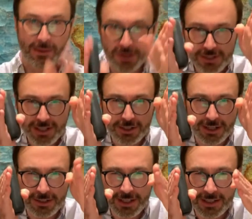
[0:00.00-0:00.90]
I'm also gonna try
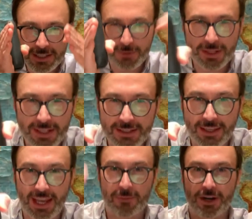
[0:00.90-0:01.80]
to look directly at the
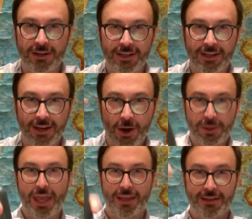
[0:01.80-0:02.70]
camera.
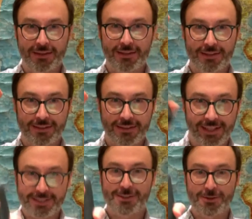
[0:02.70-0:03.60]
Okay,
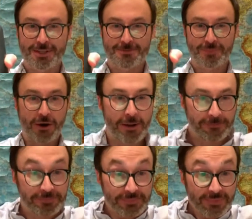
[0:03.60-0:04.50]
let's do this. All right.
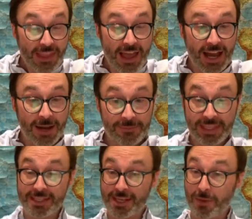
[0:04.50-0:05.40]

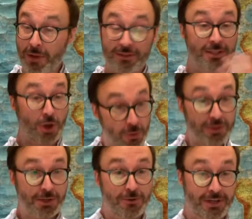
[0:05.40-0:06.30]
This is gonna be about the total
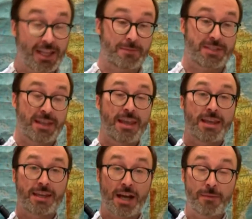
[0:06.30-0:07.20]
solar eclipse
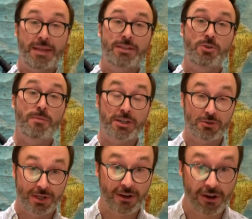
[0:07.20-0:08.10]
coming to
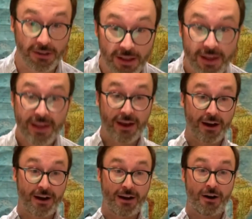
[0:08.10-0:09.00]
Montreal
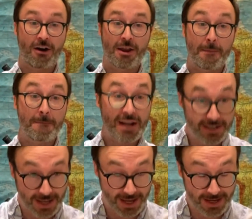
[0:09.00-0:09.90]
on
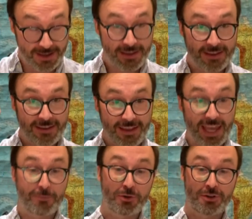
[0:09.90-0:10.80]
Monday,
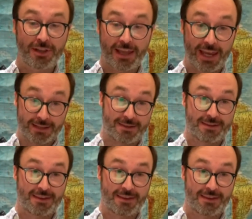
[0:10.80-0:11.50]
April 8th.